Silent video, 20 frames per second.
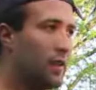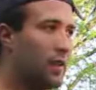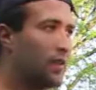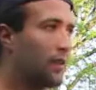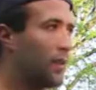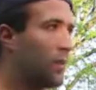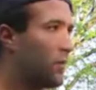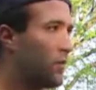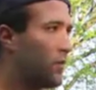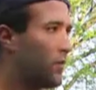
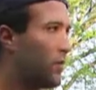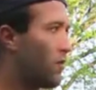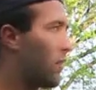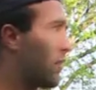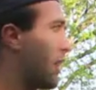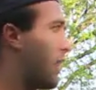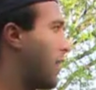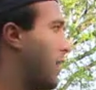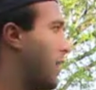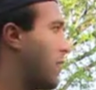They don't do
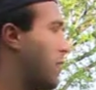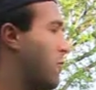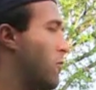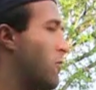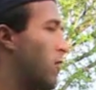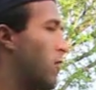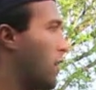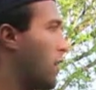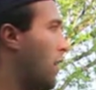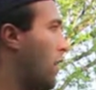that
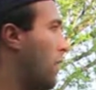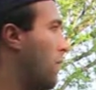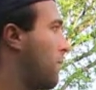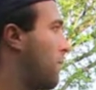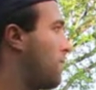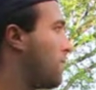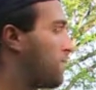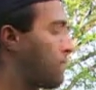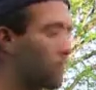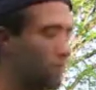anymore now.
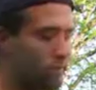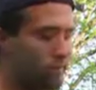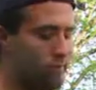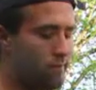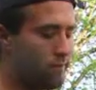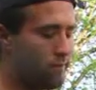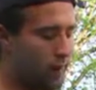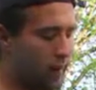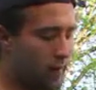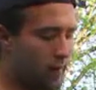
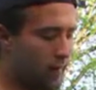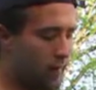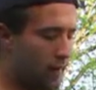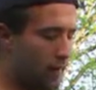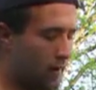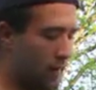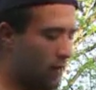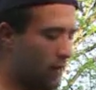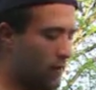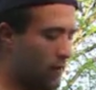
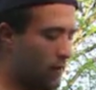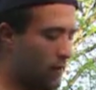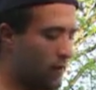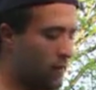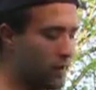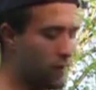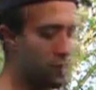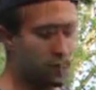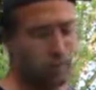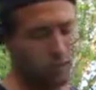But
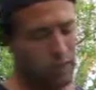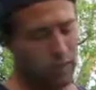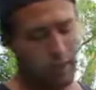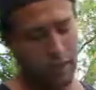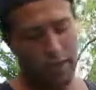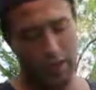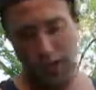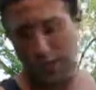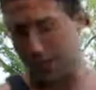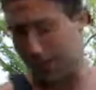anyway, so what I
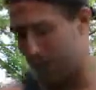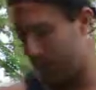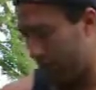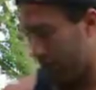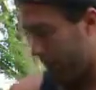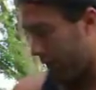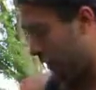had to do is I